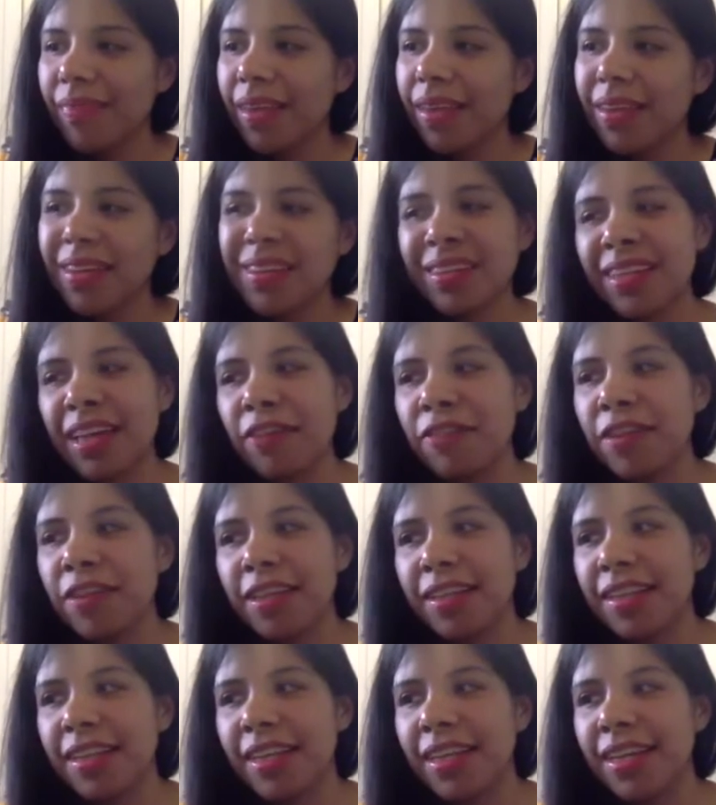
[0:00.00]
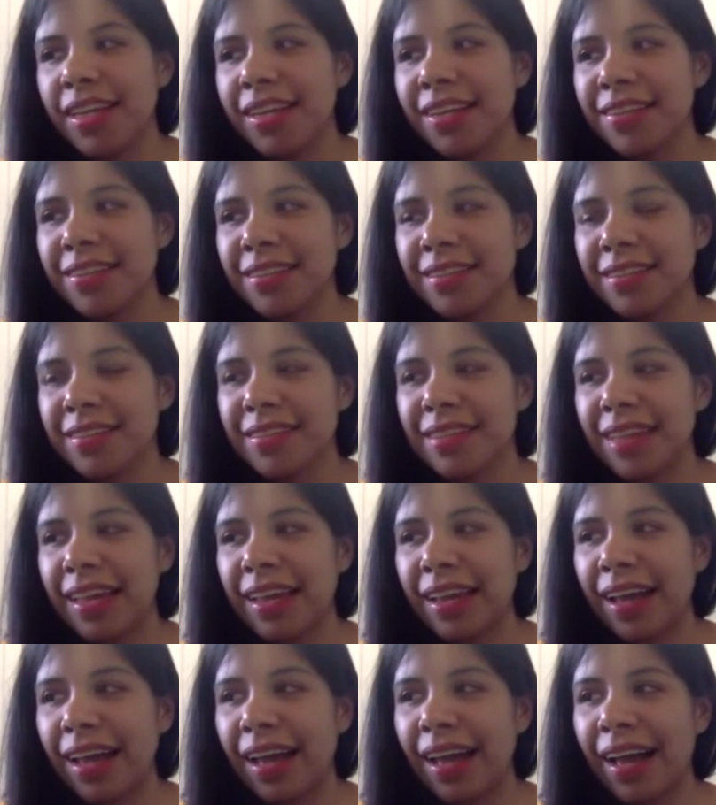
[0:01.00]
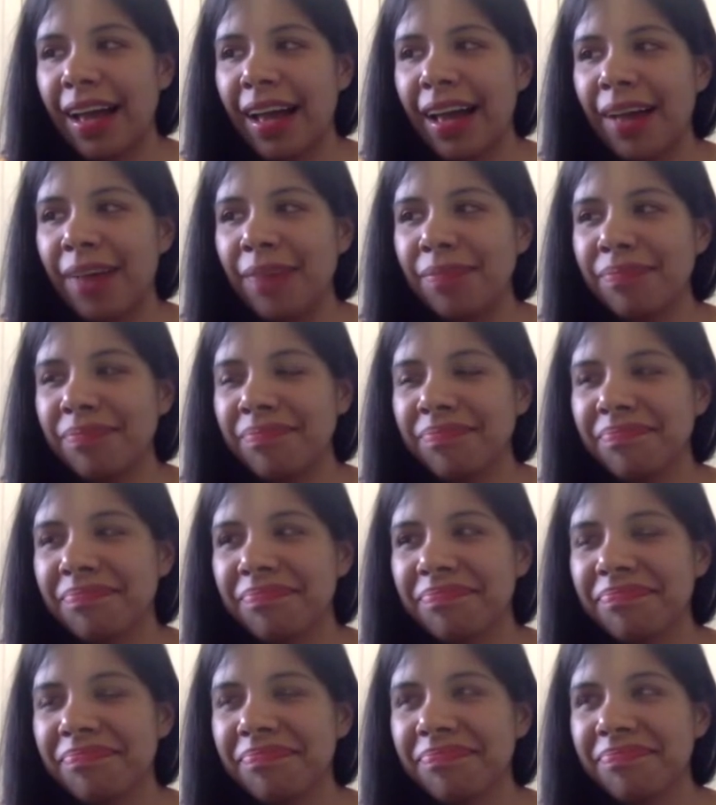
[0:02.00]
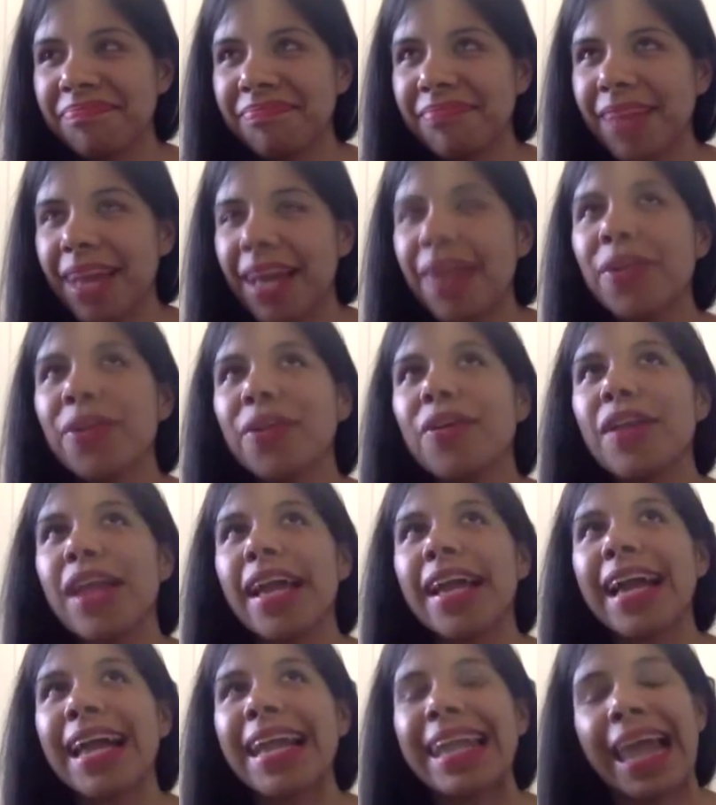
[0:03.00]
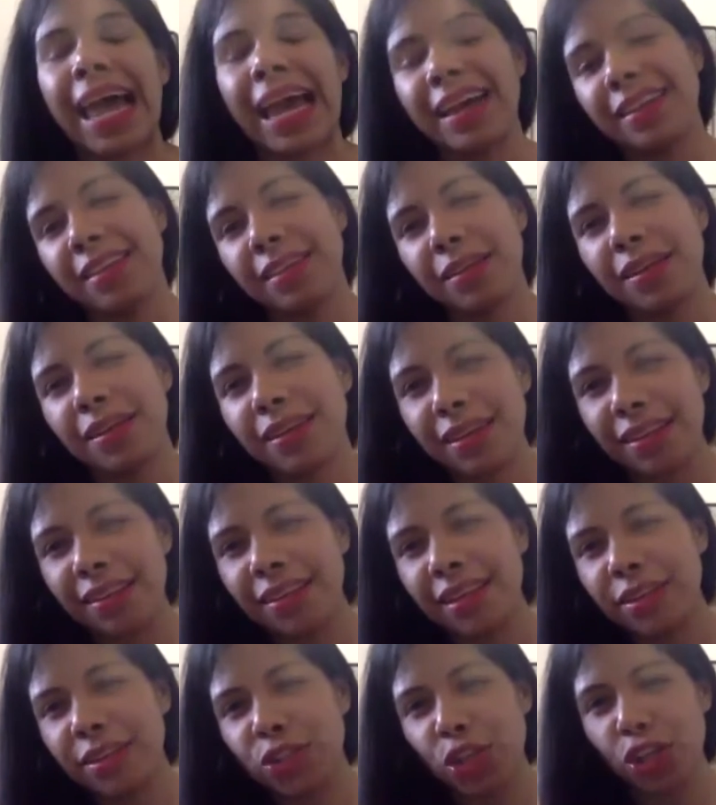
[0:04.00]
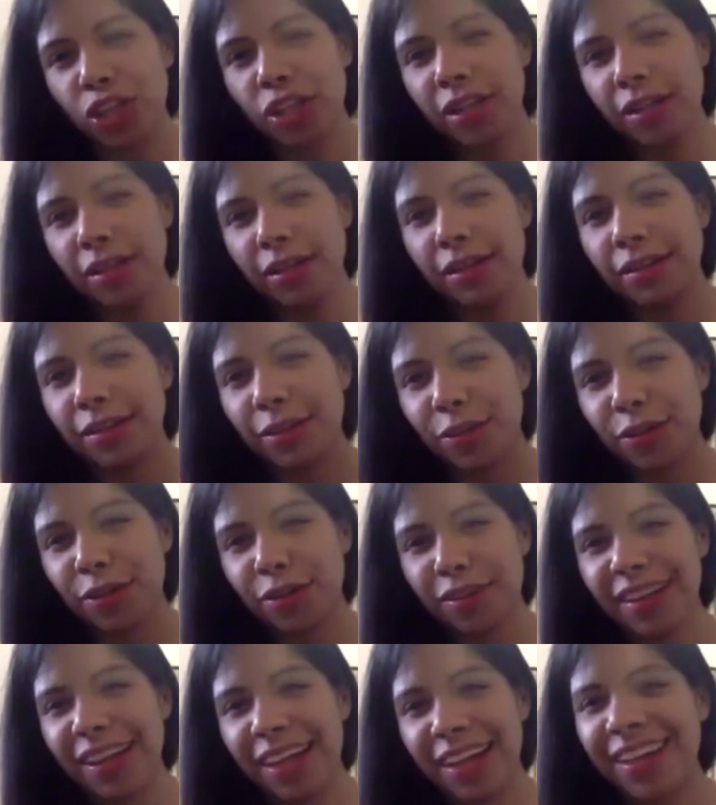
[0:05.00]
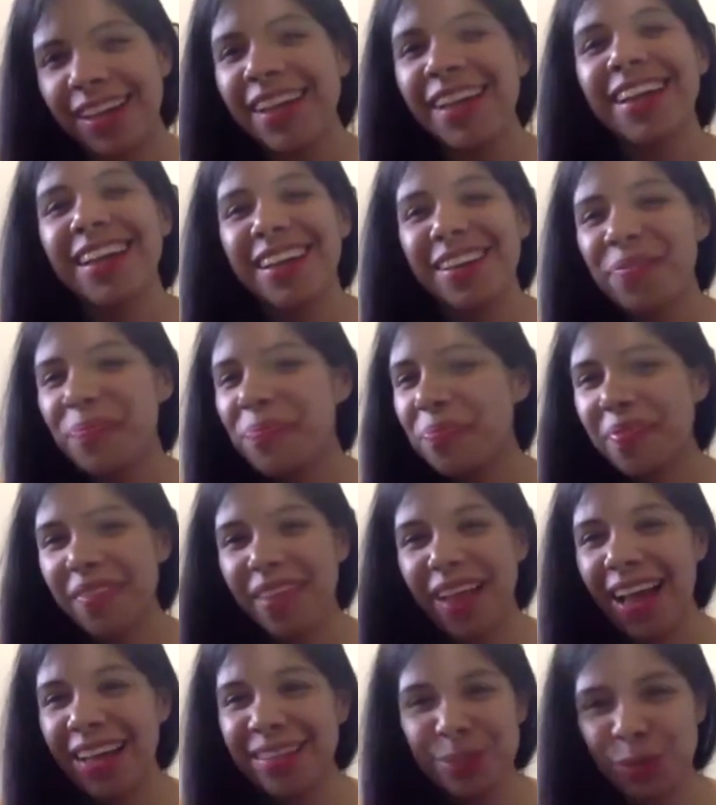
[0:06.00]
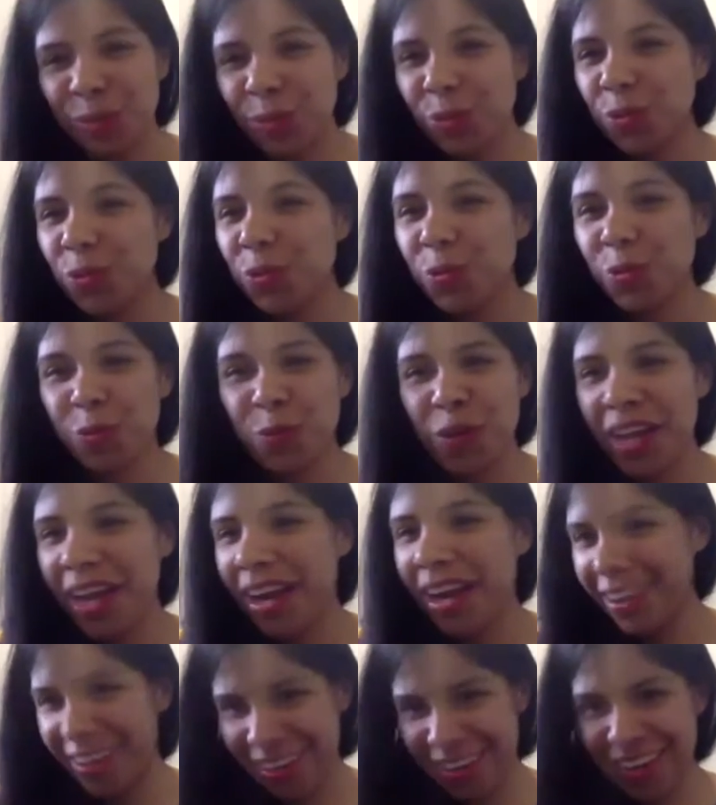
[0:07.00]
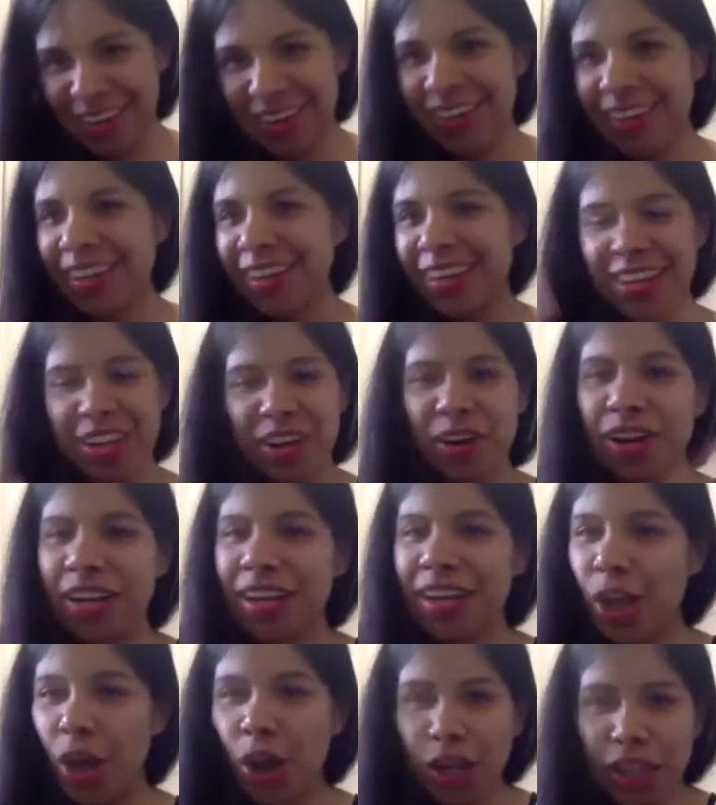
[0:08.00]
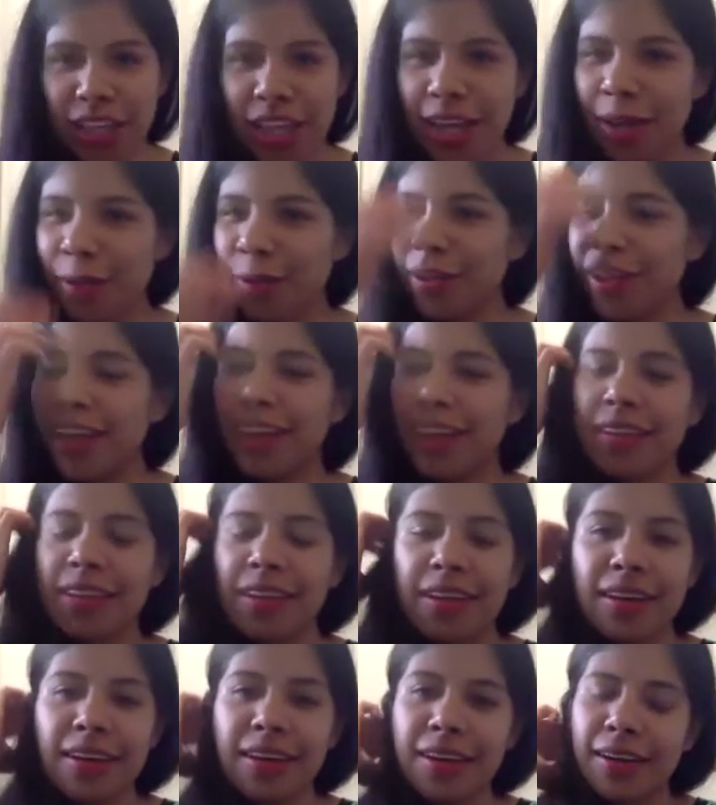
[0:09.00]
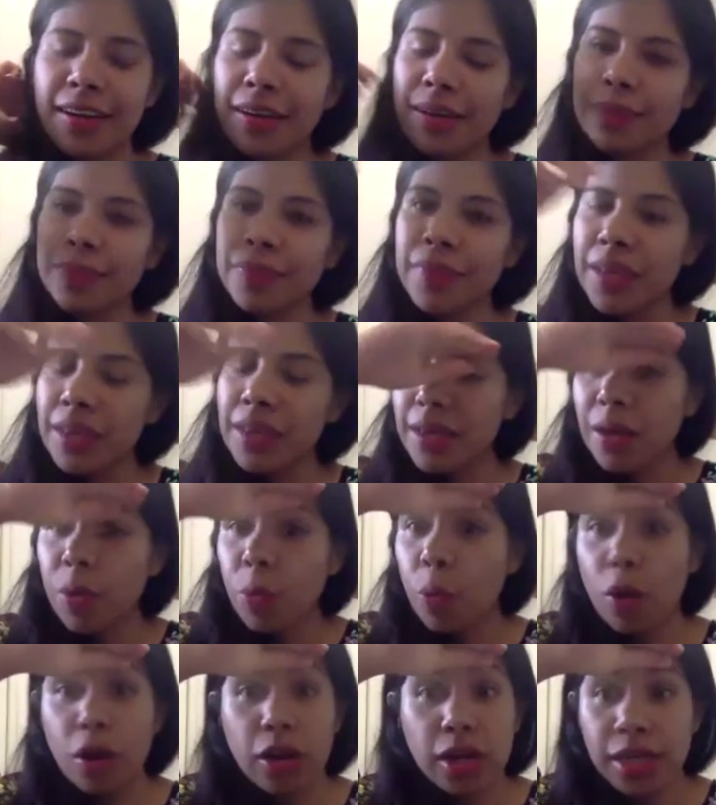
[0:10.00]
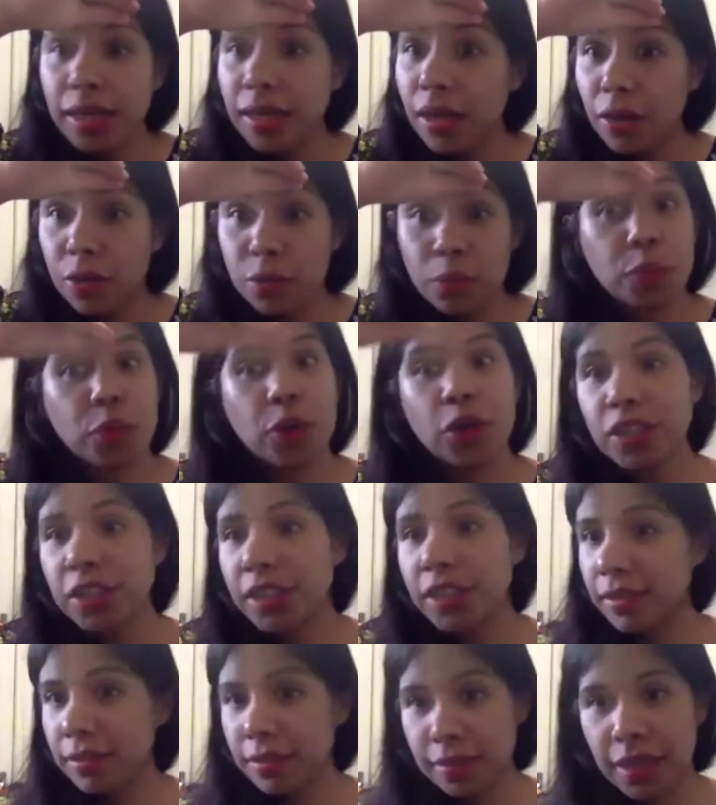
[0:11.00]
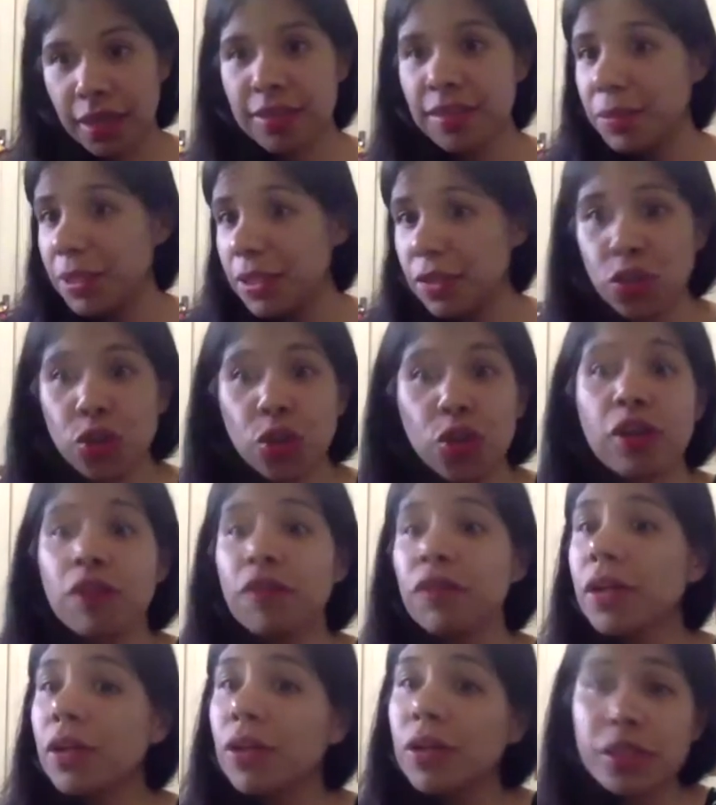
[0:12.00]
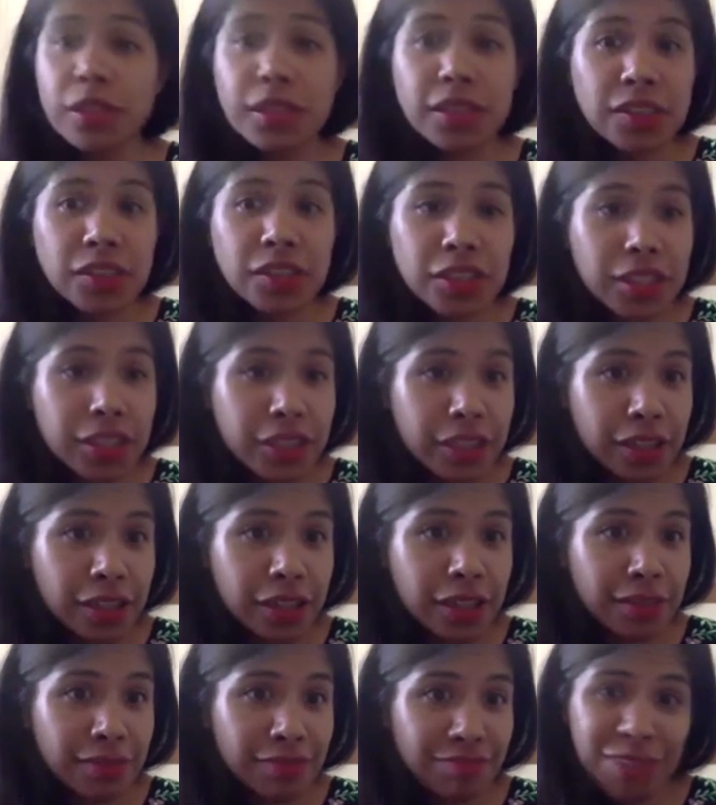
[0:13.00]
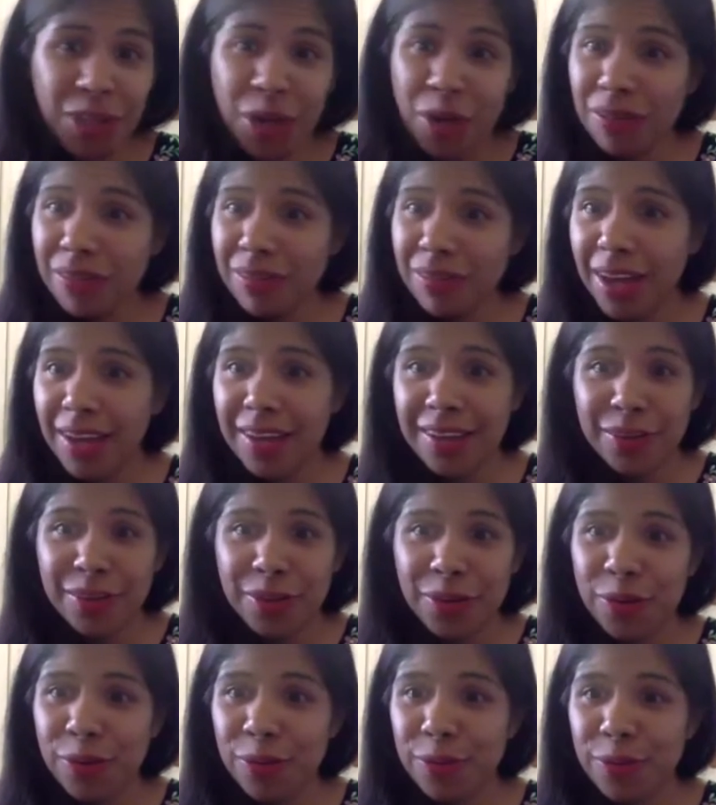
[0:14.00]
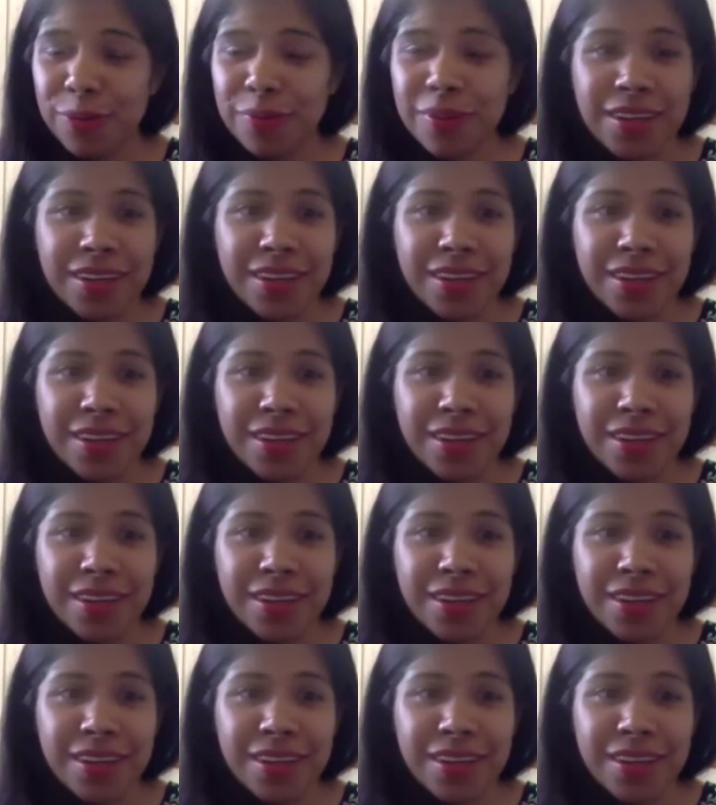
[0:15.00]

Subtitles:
it definitely is like a light in the tunnel, you know, like as we are here in lockdown and working on projects has been so difficult this year. No, I don't know